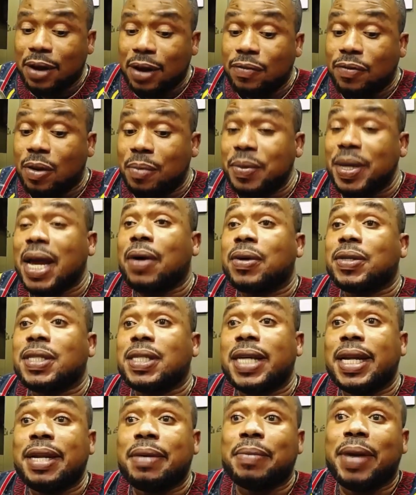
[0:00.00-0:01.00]
For me, I was
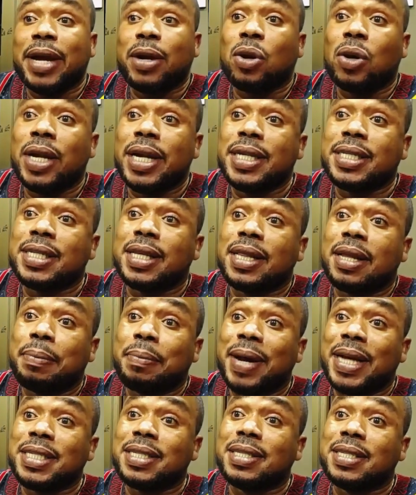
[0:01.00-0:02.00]
telling my colleagues in the
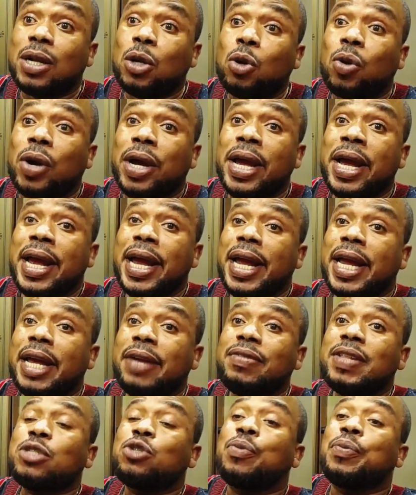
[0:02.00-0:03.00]
party, say, look, if
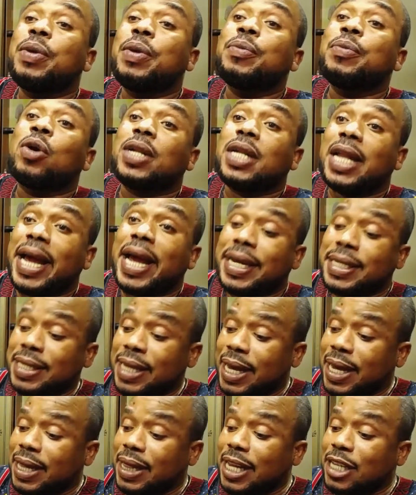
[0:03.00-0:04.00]
the Supreme Court likes,
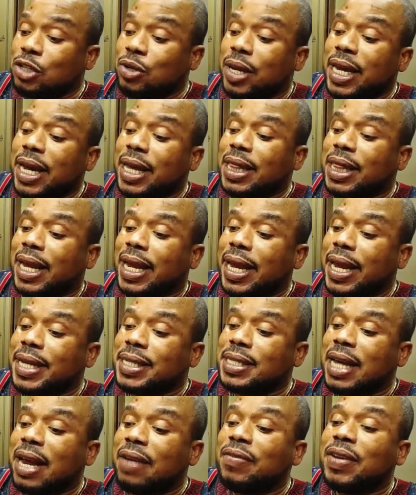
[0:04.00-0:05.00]
they should hear the
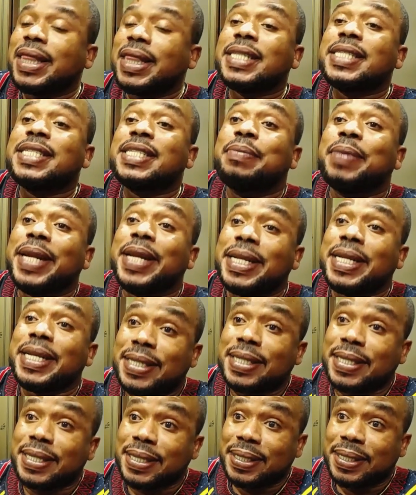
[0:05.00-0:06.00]
case every 30
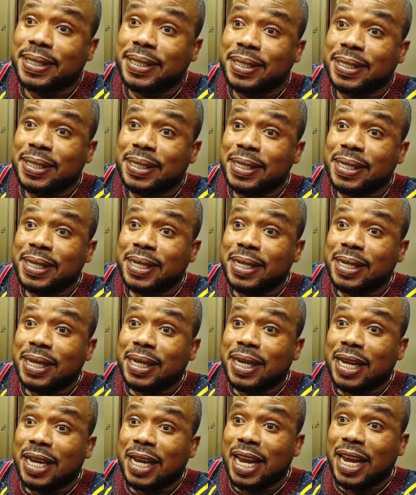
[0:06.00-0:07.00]
minutes.
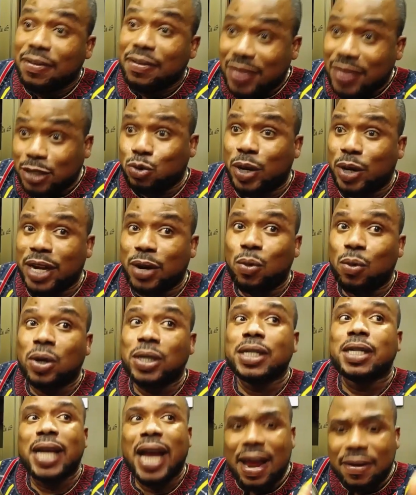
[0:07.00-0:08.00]
If that's what they want,
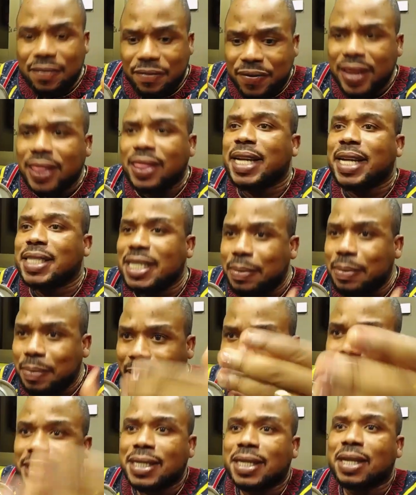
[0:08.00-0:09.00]
every 30
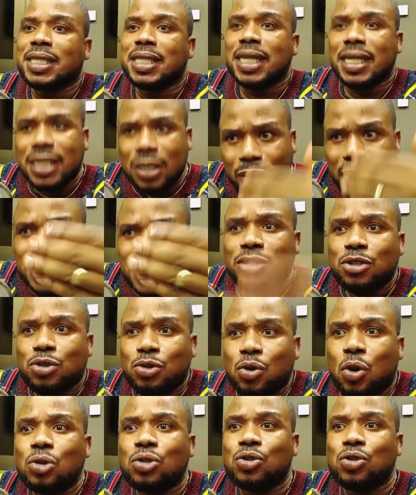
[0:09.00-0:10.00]
minutes, just the question should
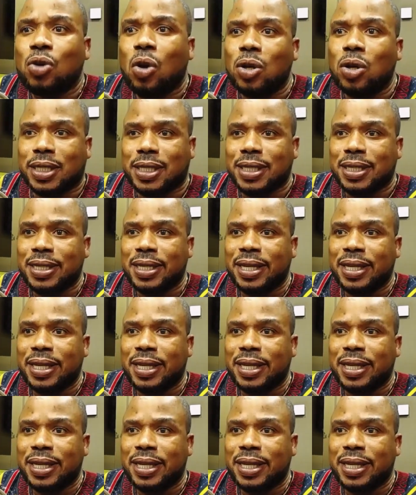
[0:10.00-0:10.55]
go to court.